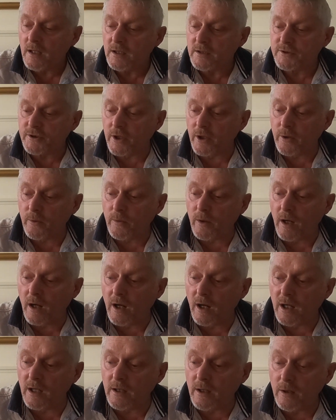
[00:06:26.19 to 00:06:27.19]
so
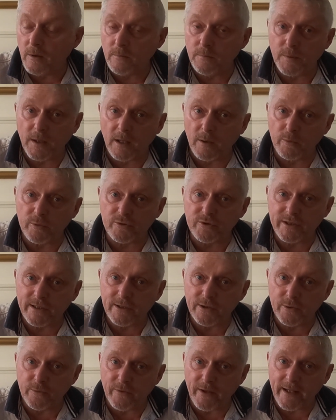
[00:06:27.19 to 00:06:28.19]
I hope I will see
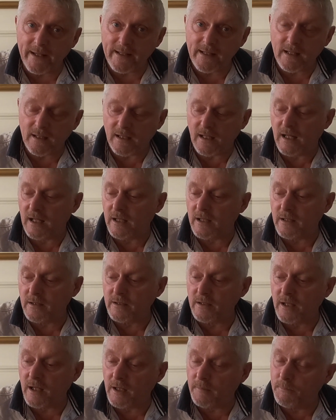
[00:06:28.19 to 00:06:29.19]
you then.
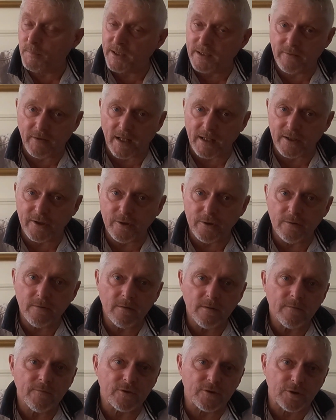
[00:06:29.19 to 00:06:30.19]
A big thank you
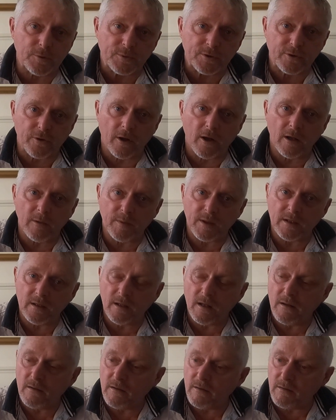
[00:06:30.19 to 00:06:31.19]
for
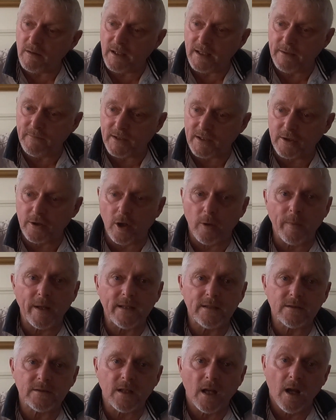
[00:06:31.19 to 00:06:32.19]
subscribing, leaving
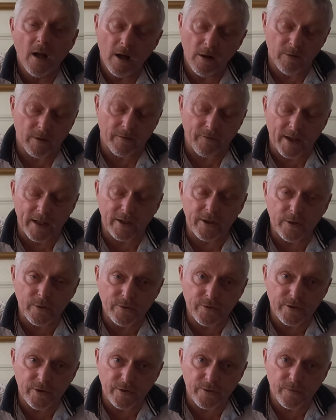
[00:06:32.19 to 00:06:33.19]
comments. I want to thank
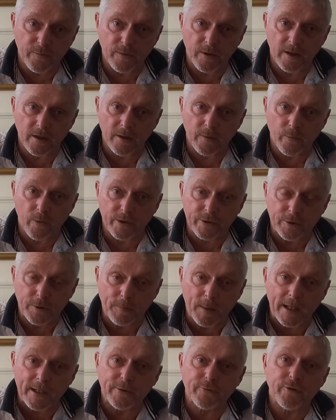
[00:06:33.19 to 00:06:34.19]
you to 1 or 2
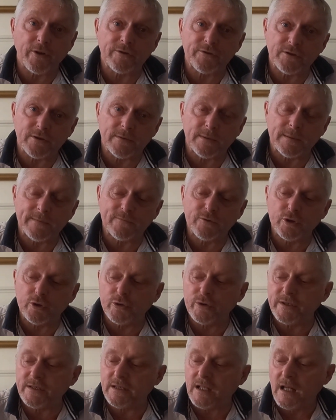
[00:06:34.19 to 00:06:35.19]
Patreons who have
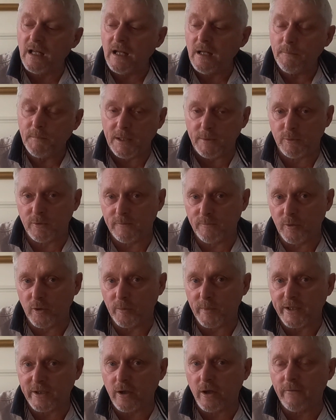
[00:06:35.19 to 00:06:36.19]
joined, people who
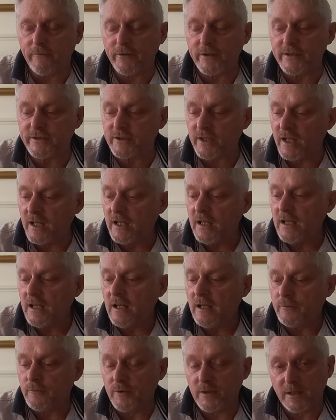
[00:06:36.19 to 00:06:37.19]
bought me coffees.
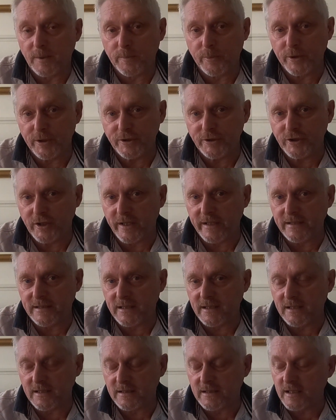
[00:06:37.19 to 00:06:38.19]
I really
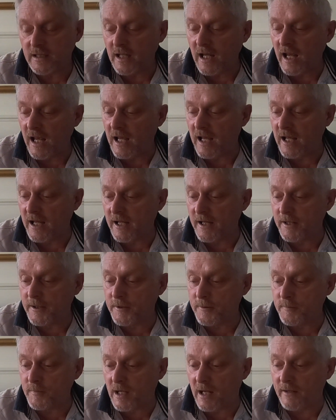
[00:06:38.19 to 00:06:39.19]
appreciate it.
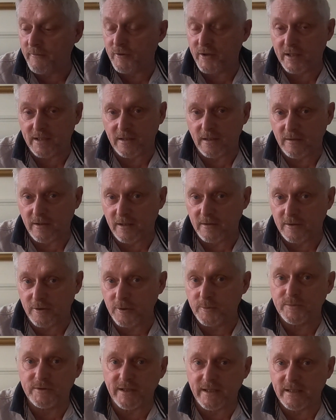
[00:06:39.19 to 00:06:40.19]
Everything that
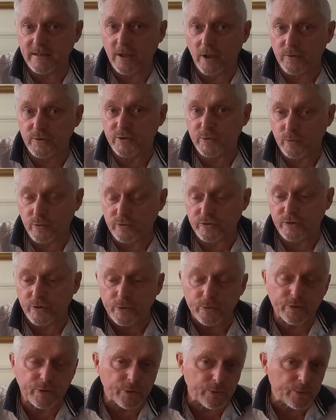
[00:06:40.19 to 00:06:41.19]
comes in goes towards
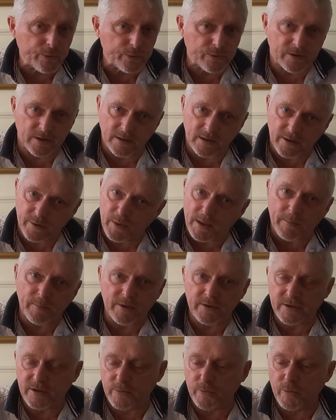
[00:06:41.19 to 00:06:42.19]
new tools and
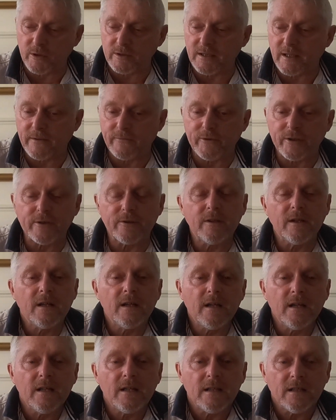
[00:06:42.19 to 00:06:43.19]
equipment and what have you.
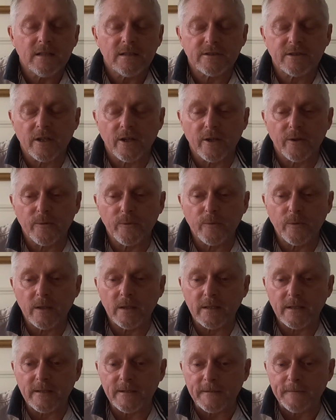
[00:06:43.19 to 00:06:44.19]

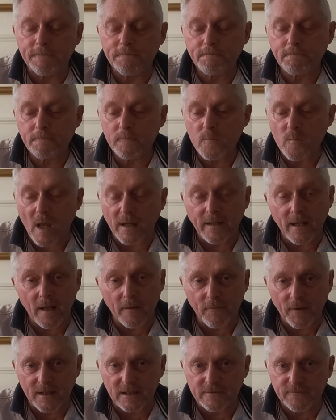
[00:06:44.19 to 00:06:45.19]
So yeah,
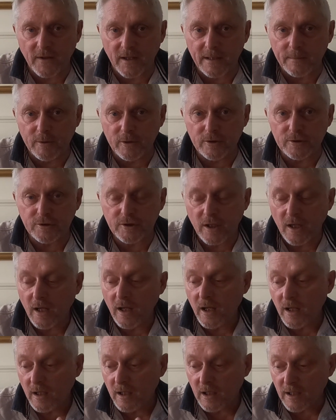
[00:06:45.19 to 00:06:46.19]
thanks very much.
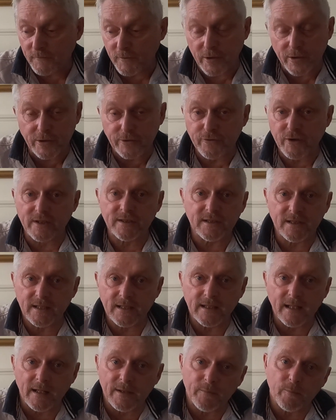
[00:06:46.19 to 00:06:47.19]
If you're interested
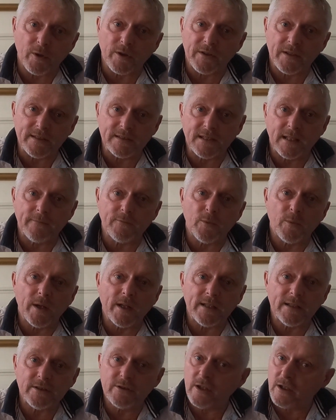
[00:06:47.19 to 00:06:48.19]
in getting one of these
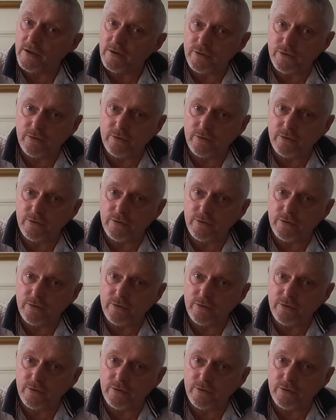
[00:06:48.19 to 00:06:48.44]
giveaways,